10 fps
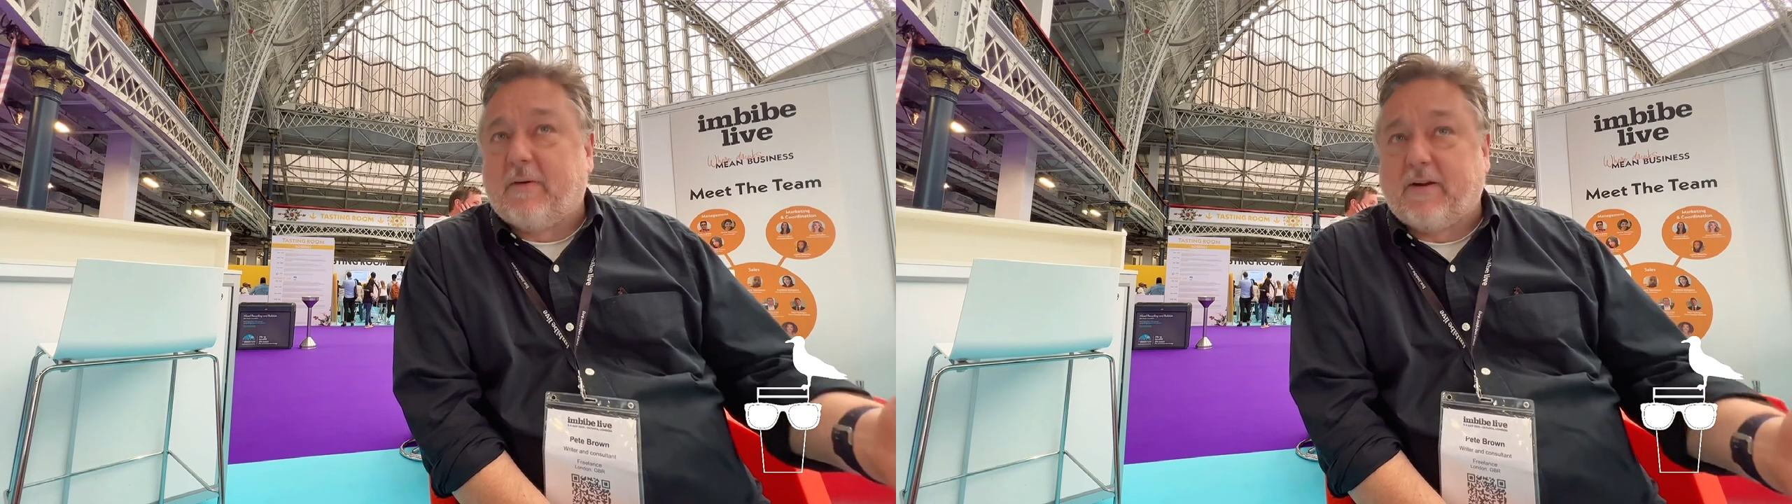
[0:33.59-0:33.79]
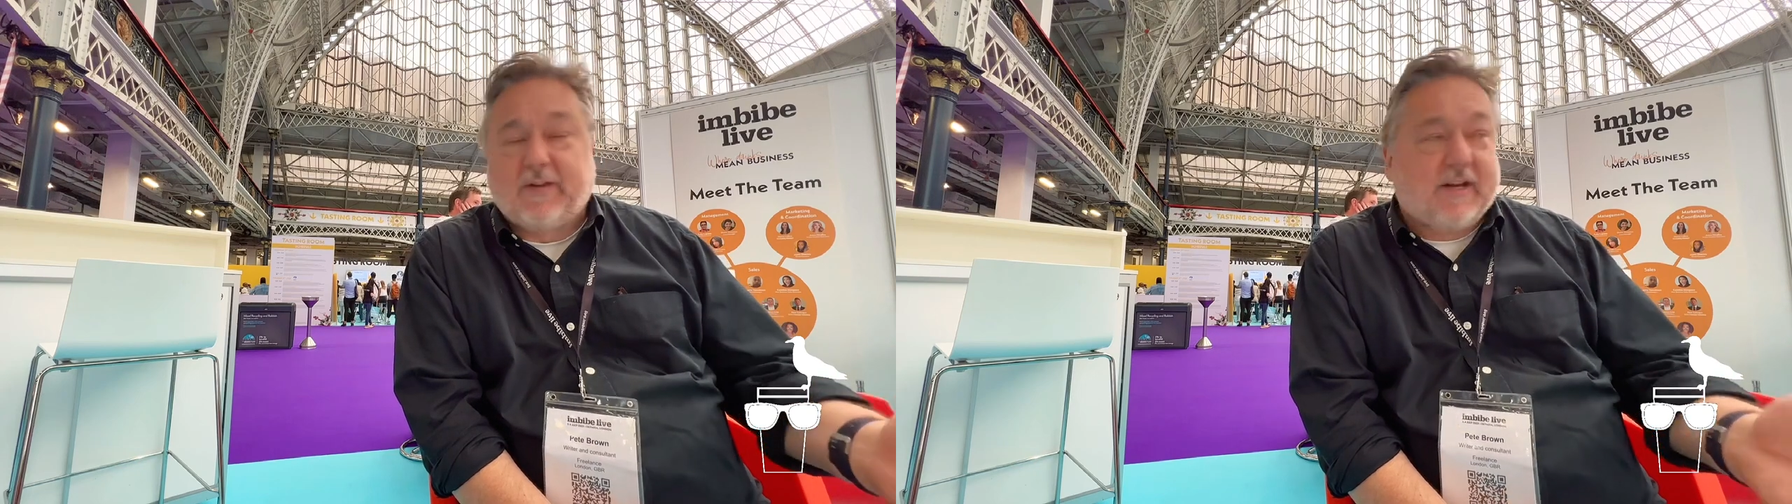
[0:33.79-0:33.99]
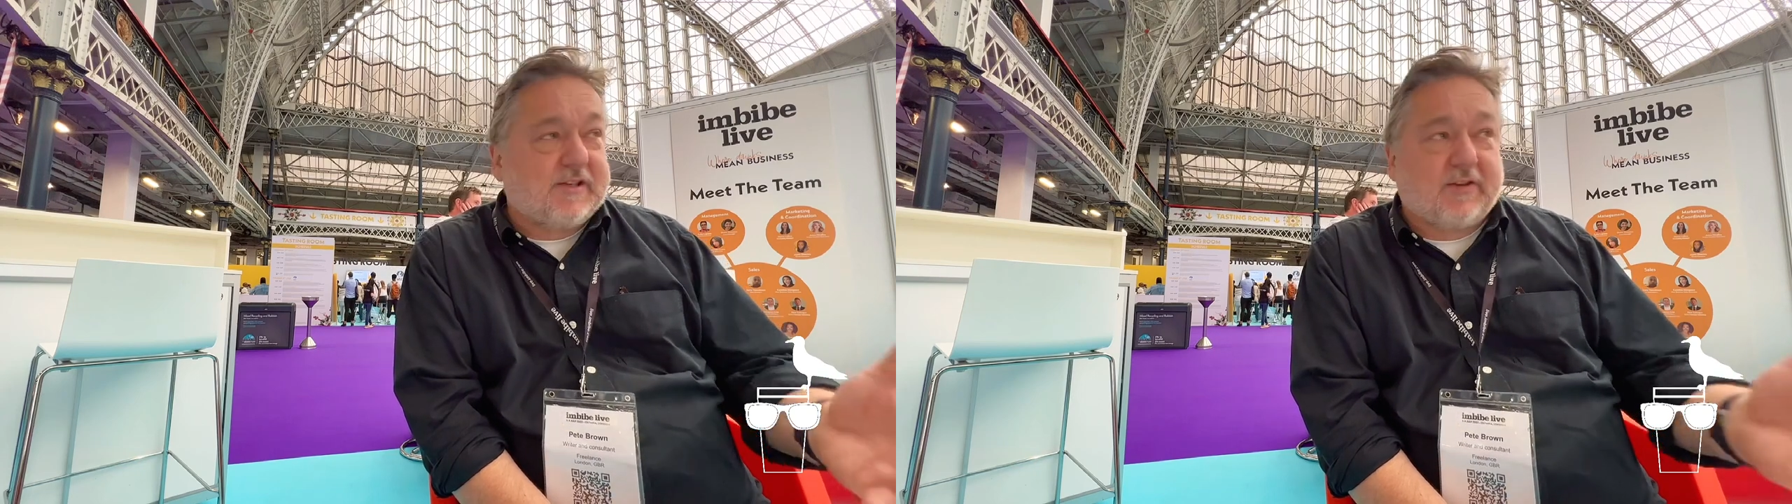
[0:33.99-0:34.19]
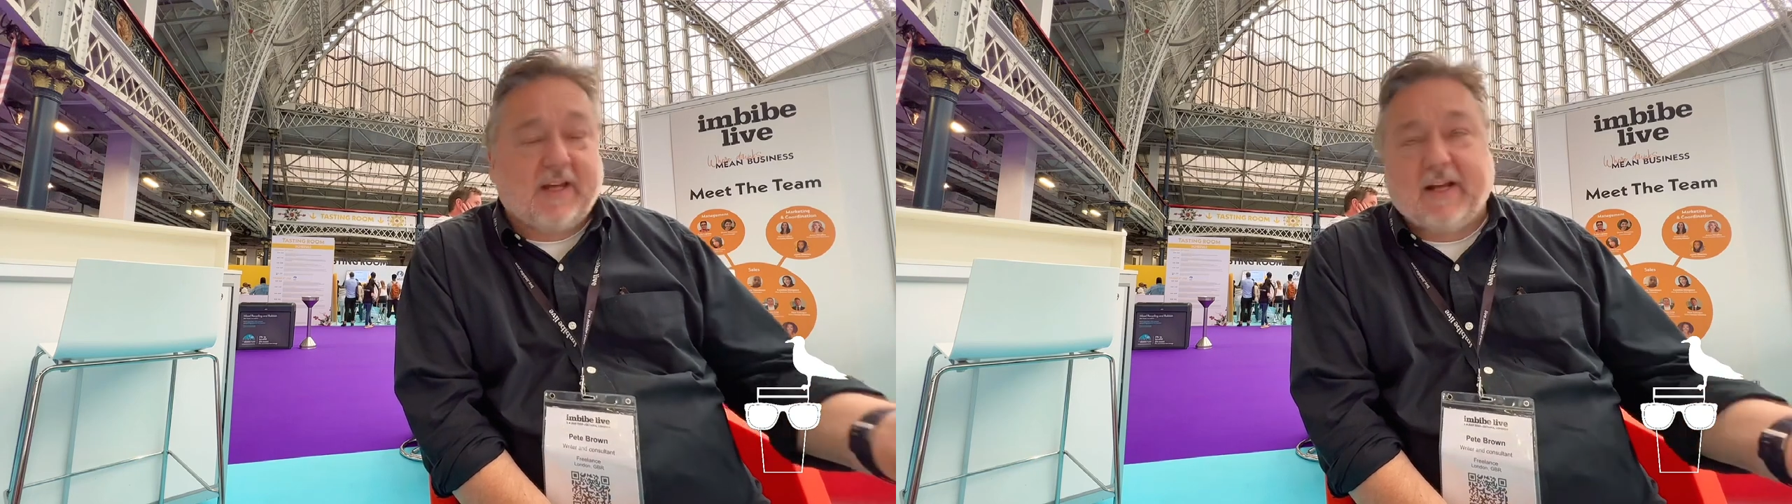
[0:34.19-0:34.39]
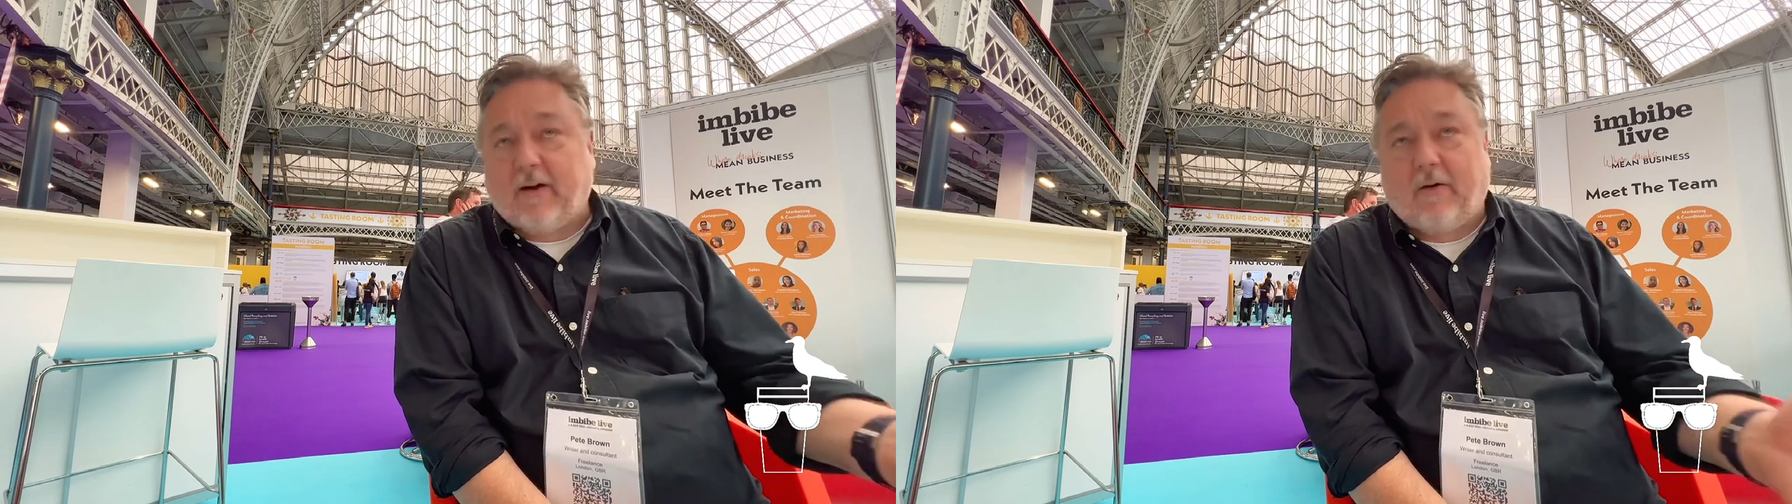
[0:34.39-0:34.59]
whether you think it's a
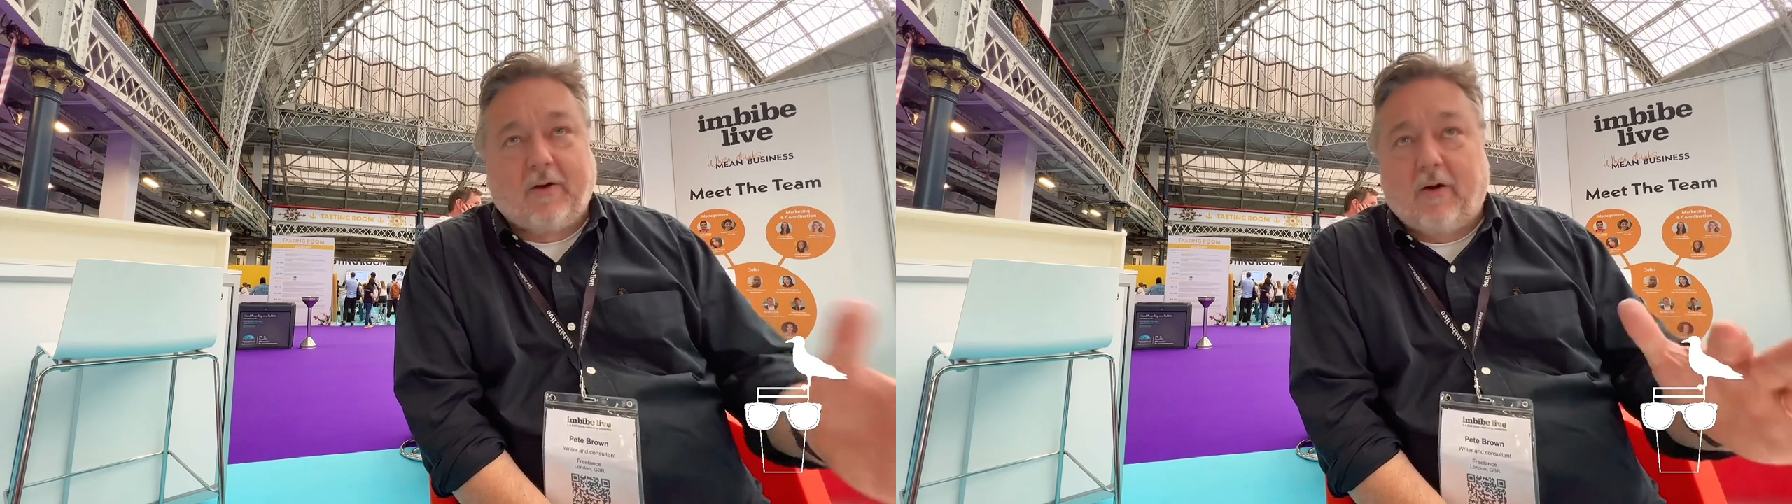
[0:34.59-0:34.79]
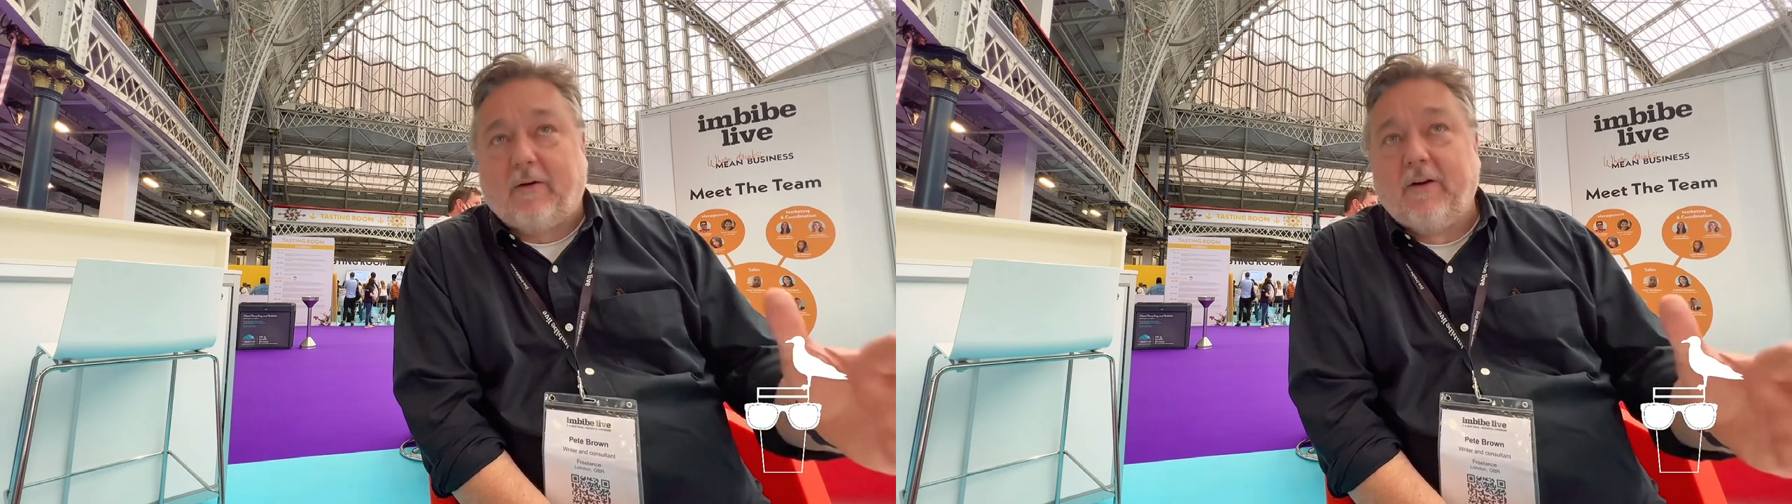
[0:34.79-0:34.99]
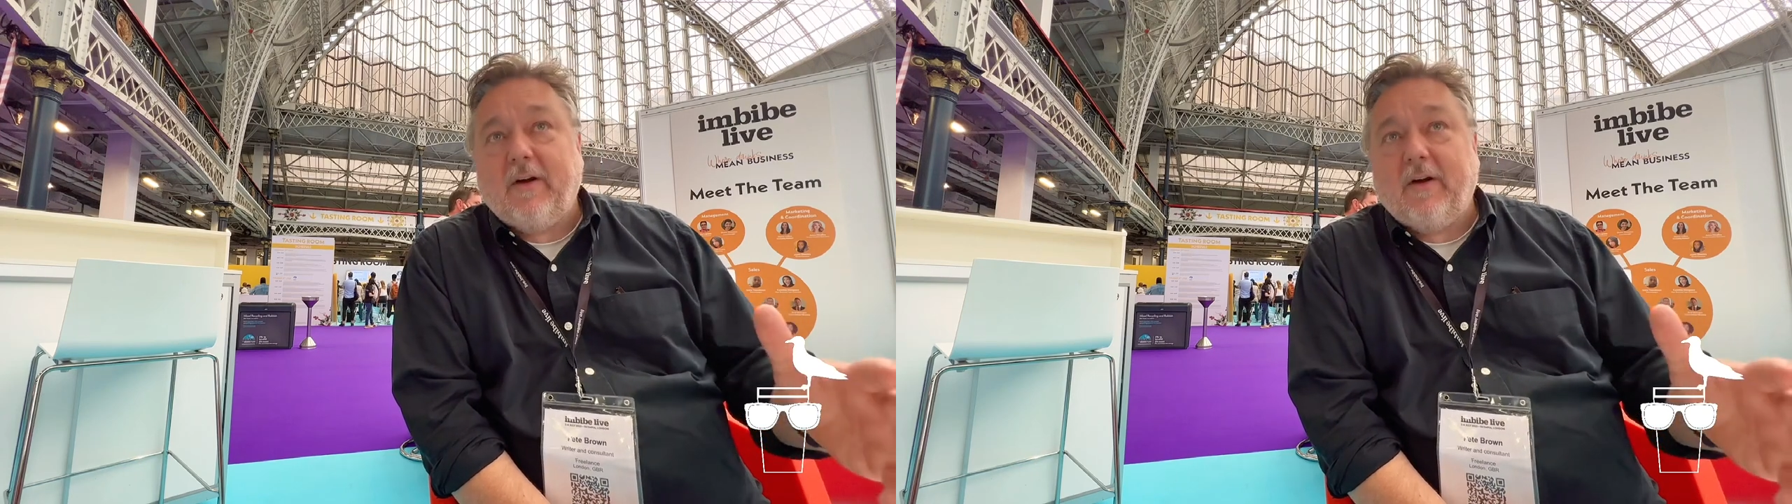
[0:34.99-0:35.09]
thing or not,